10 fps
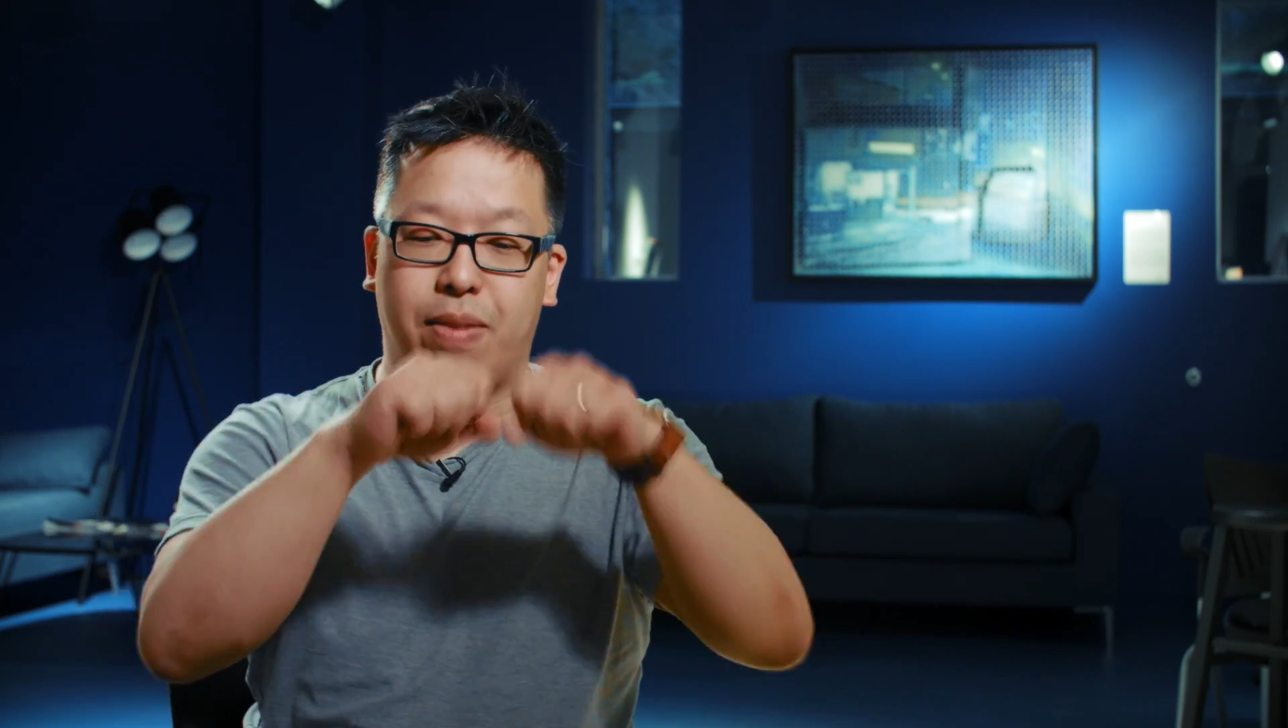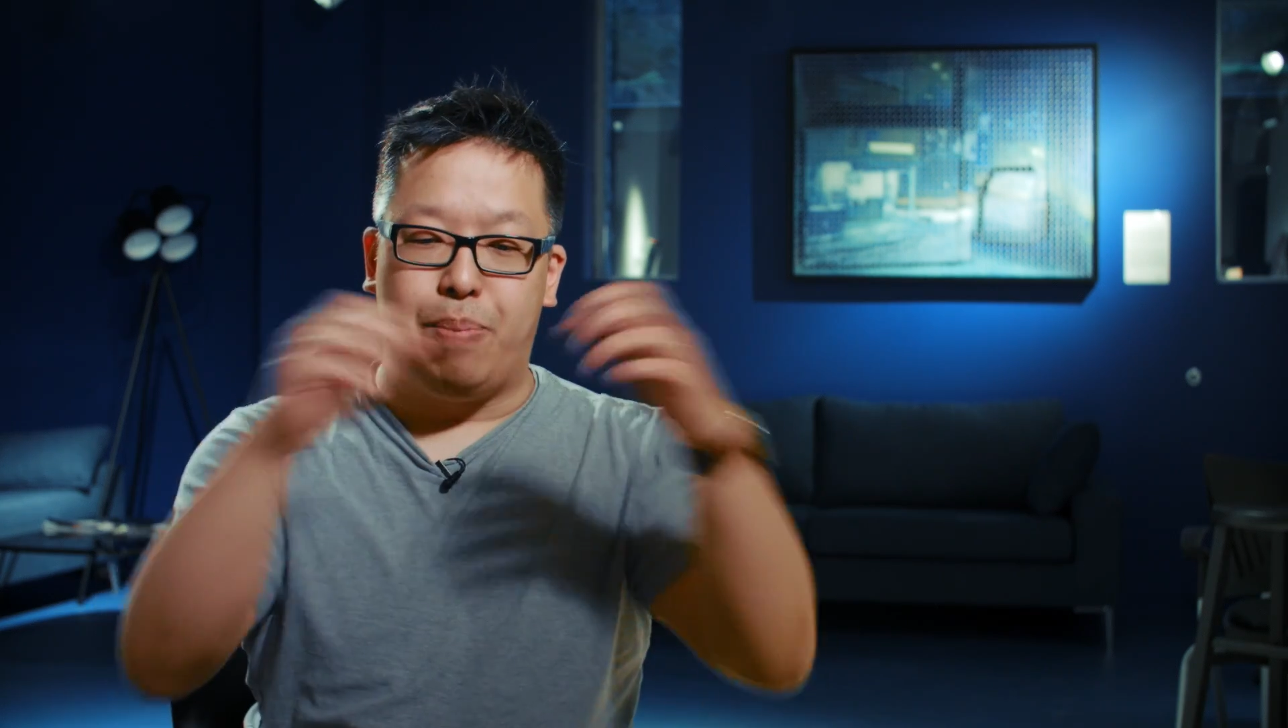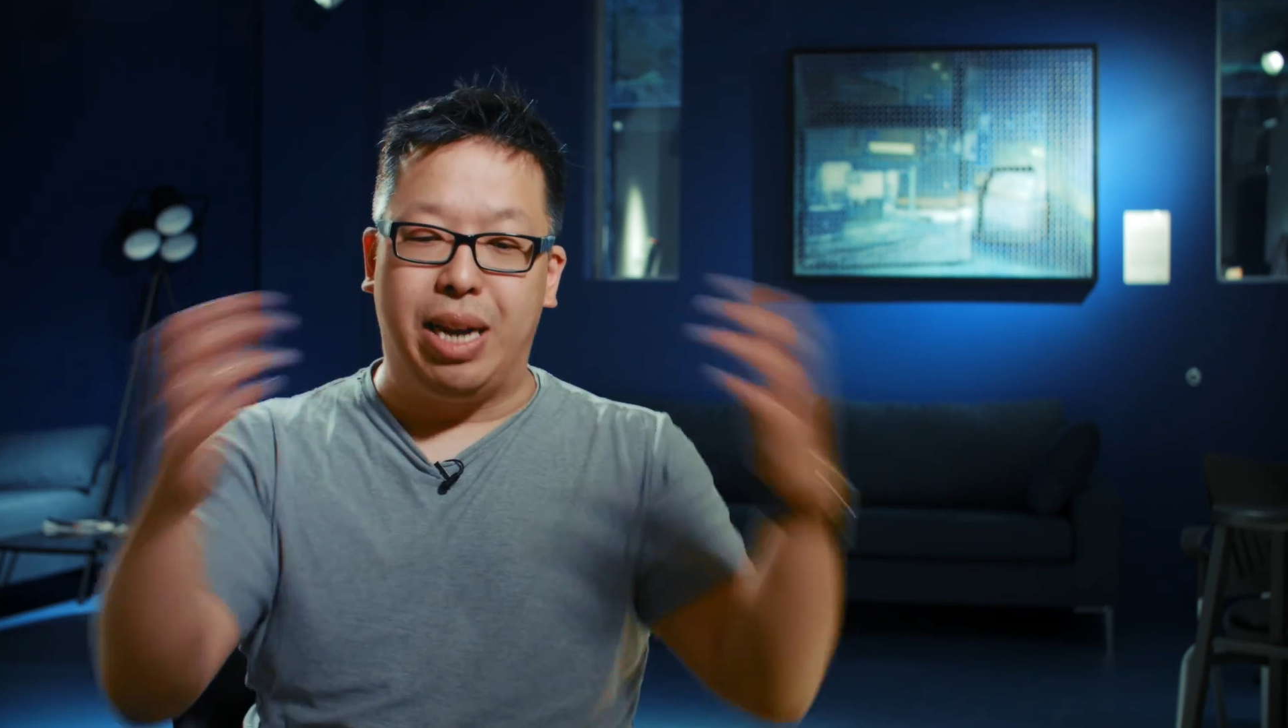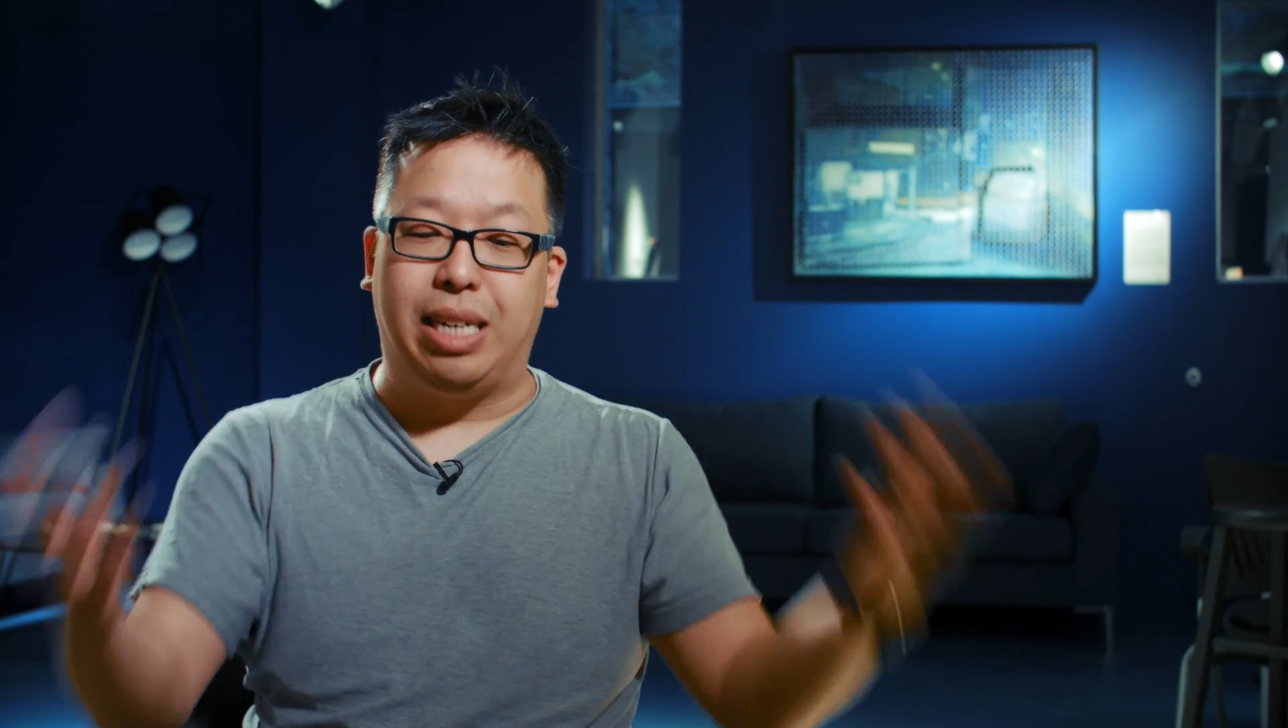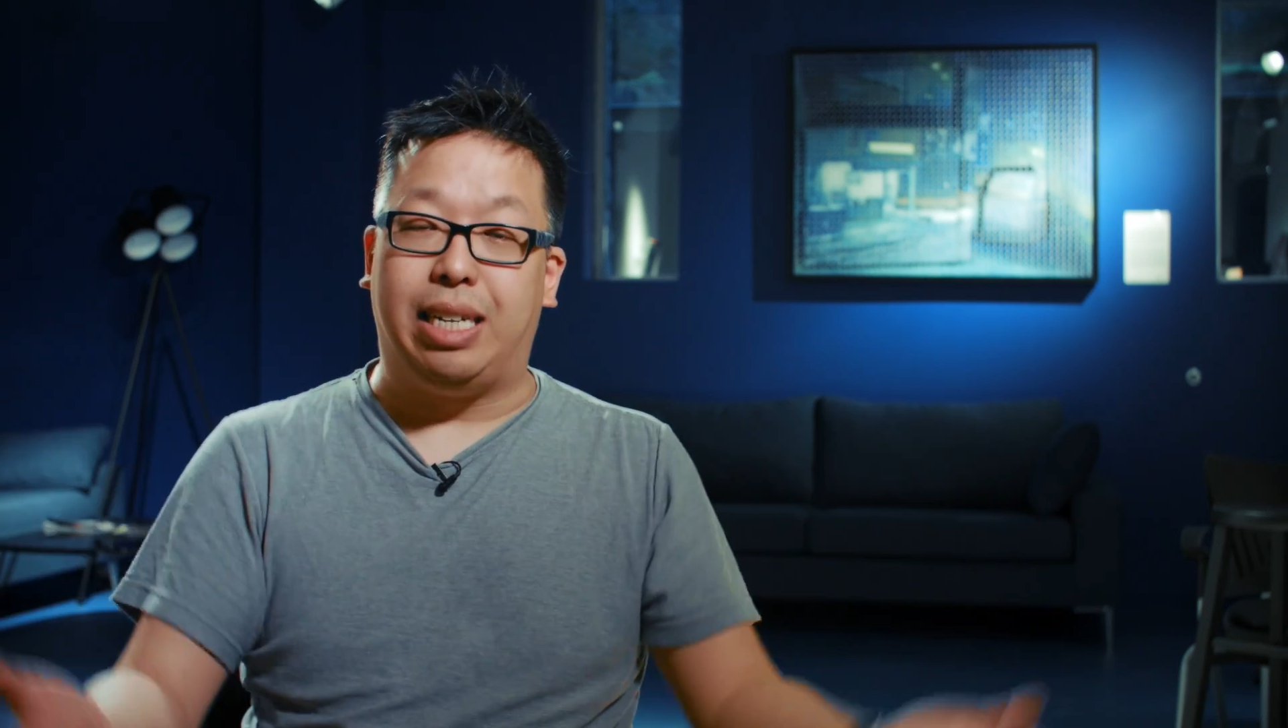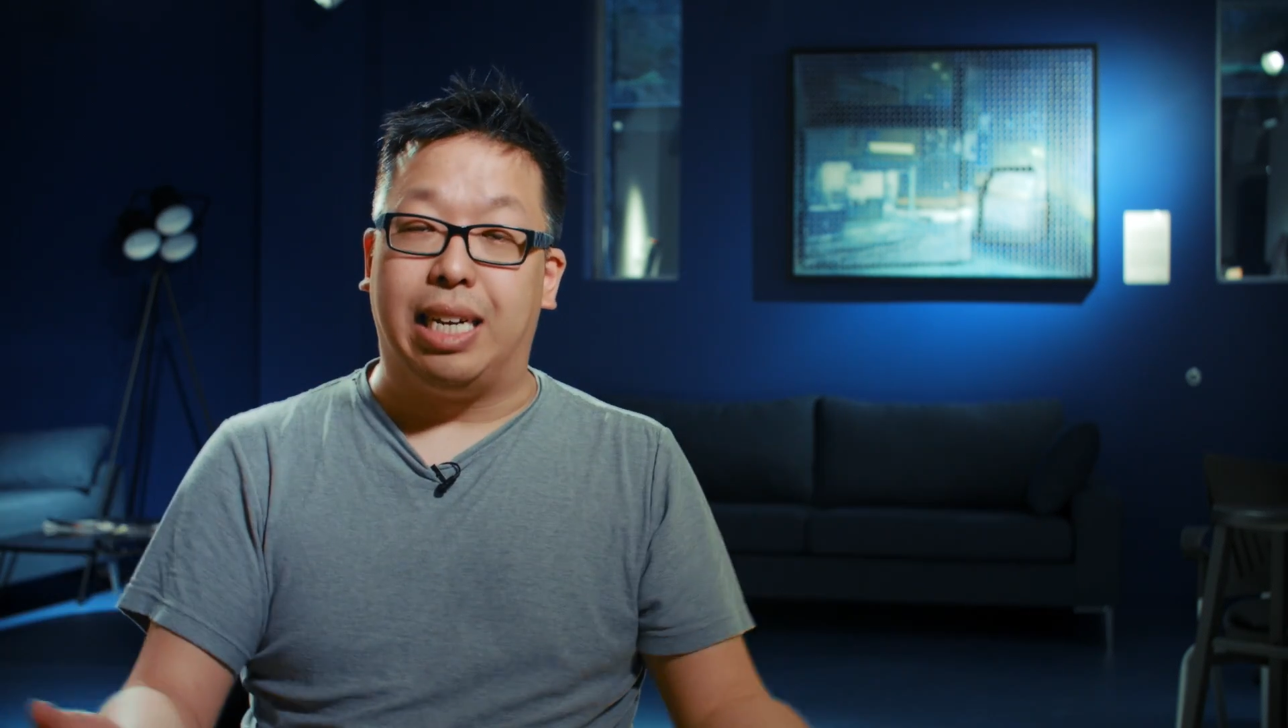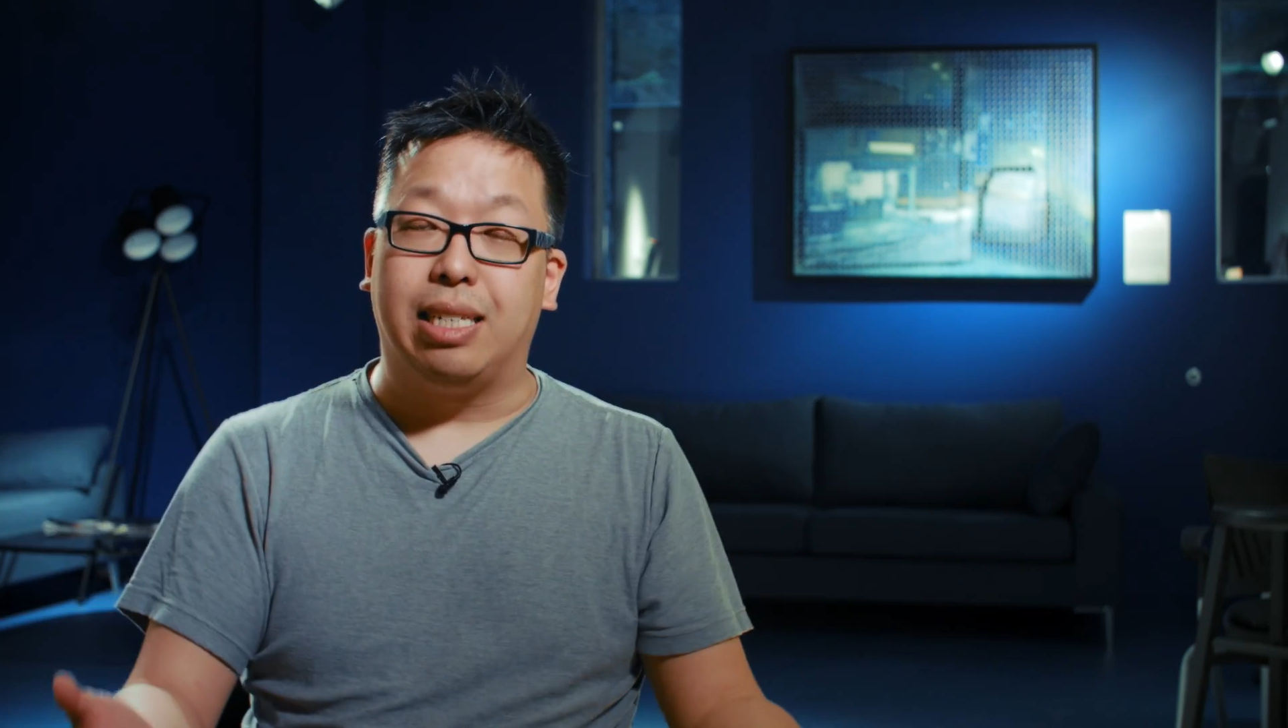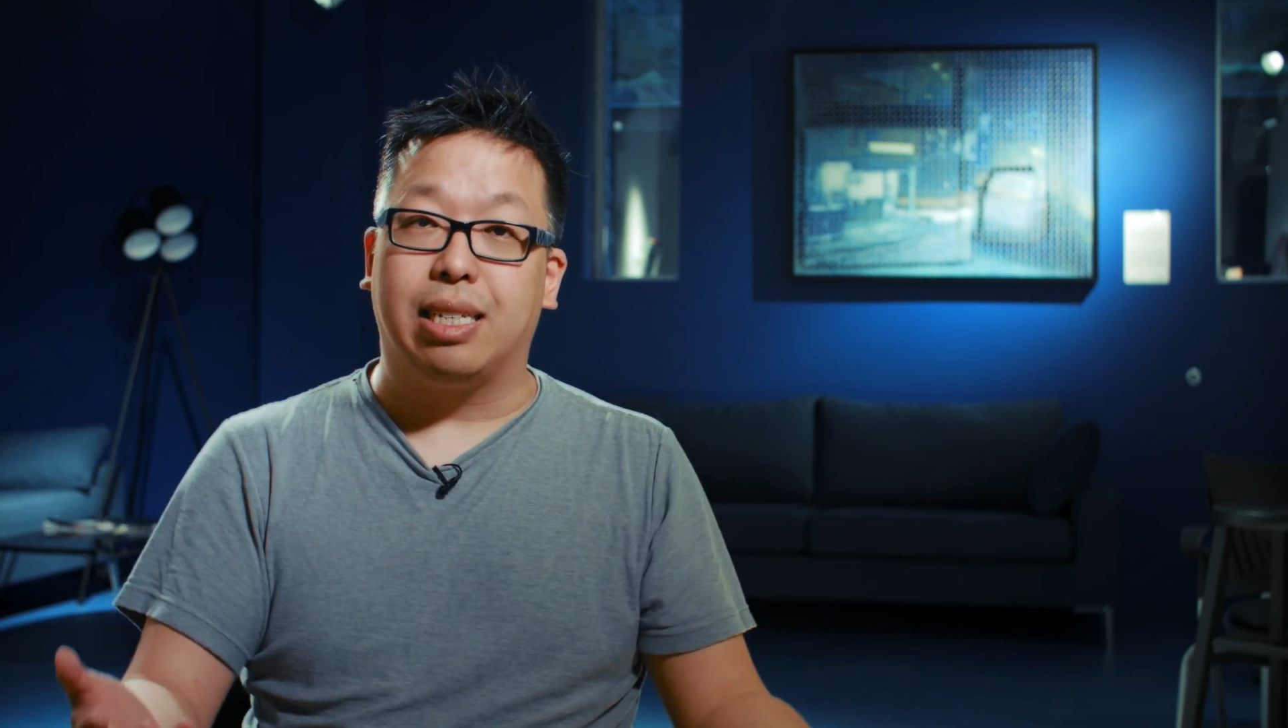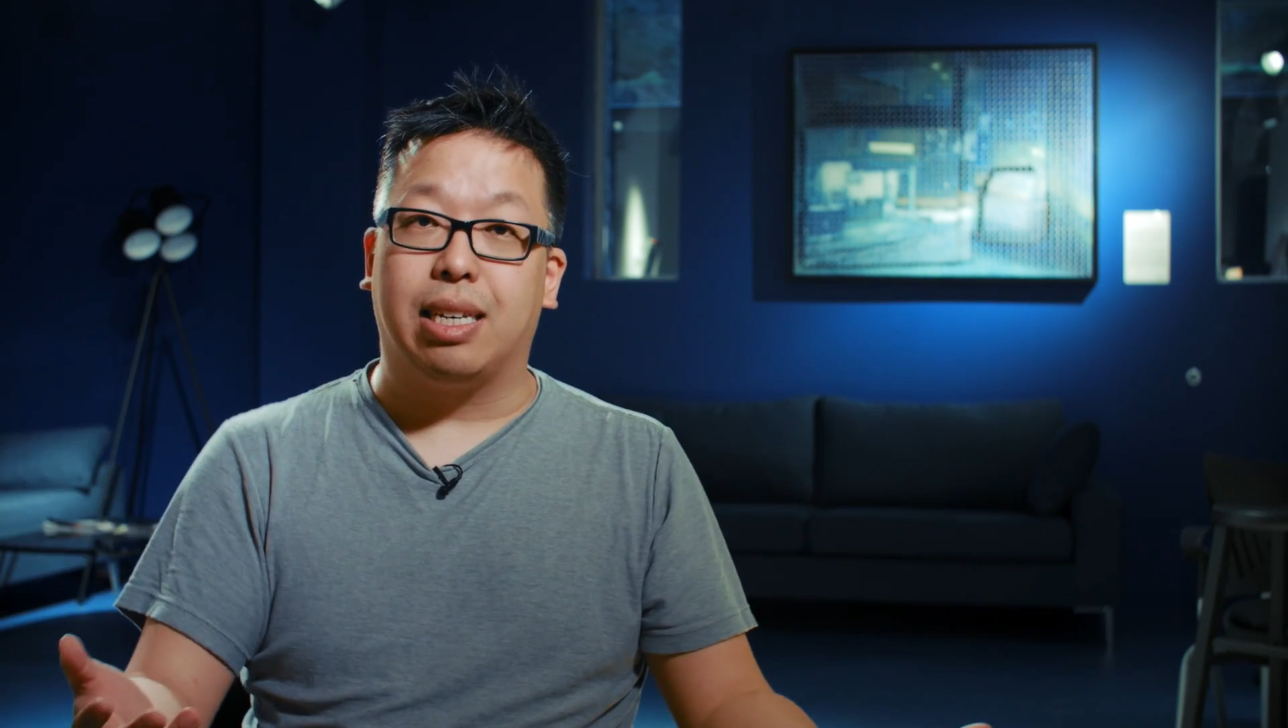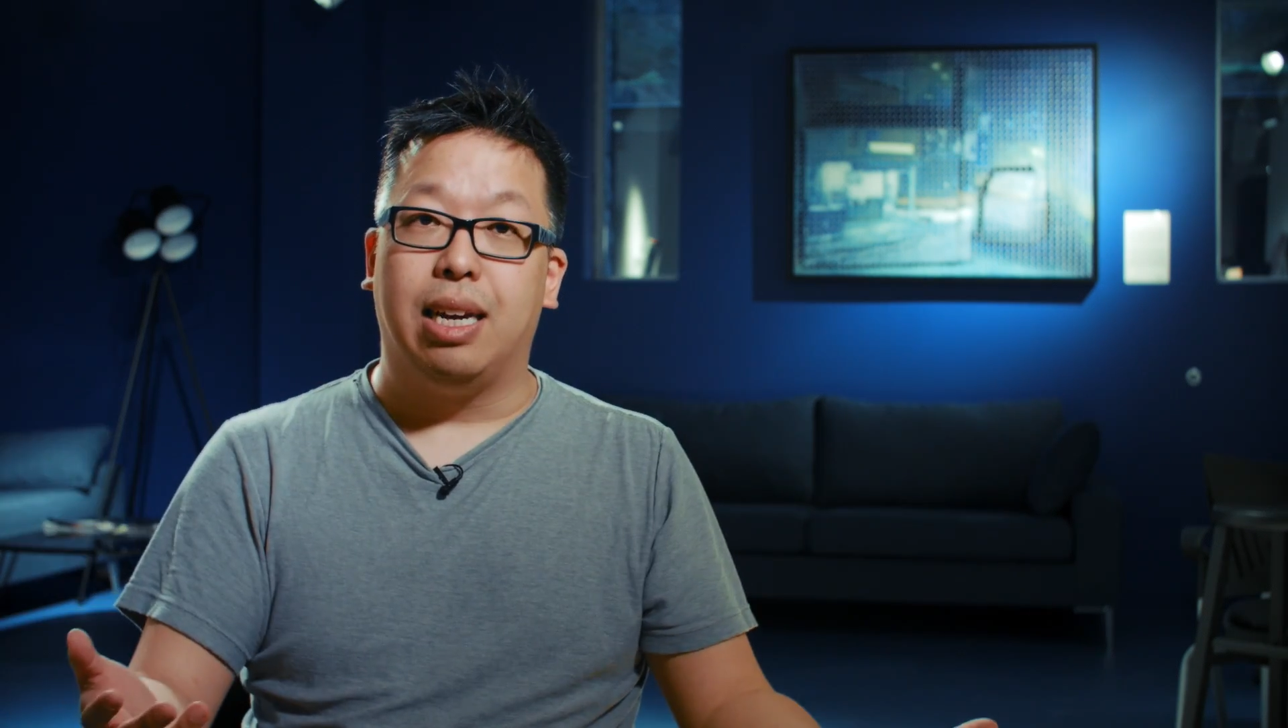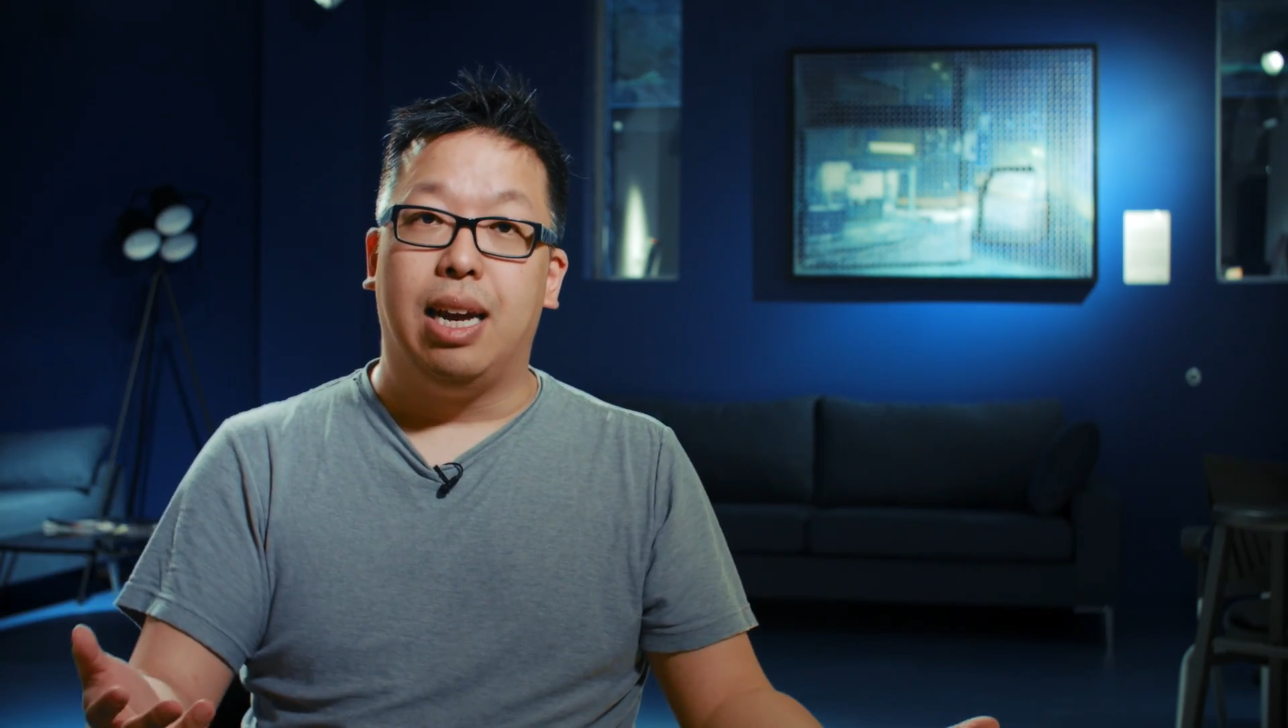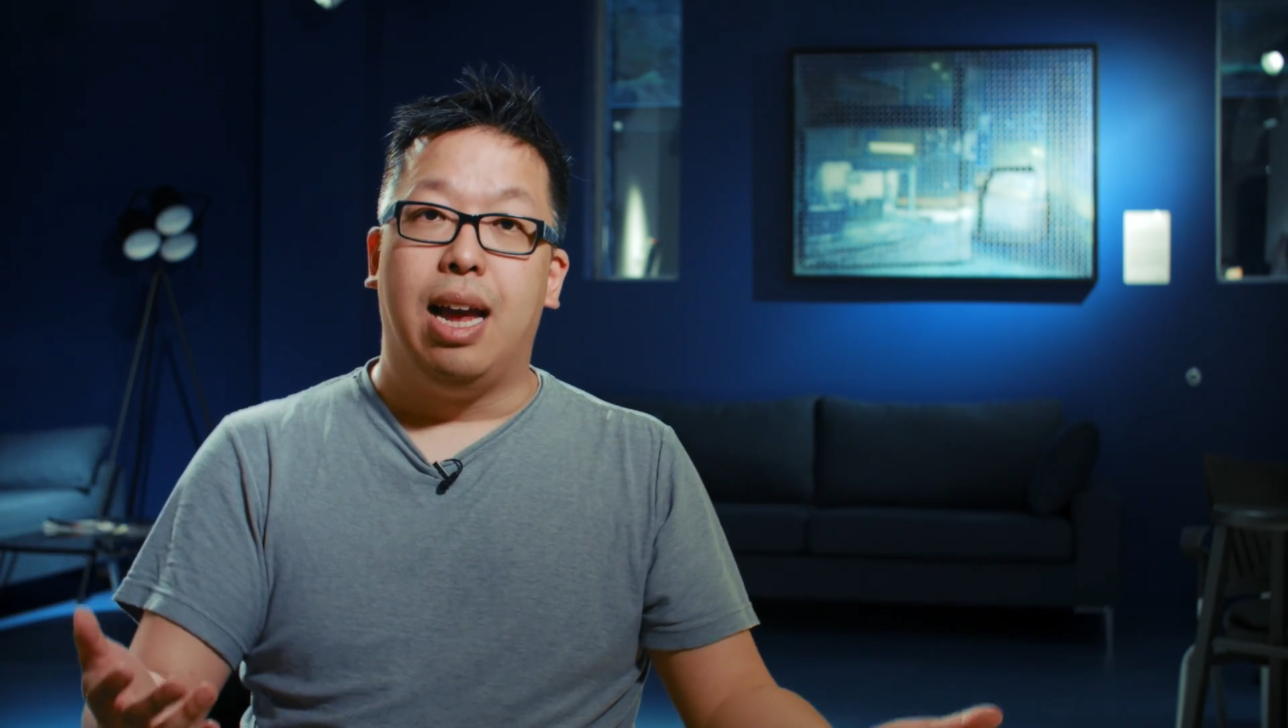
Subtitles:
a big disc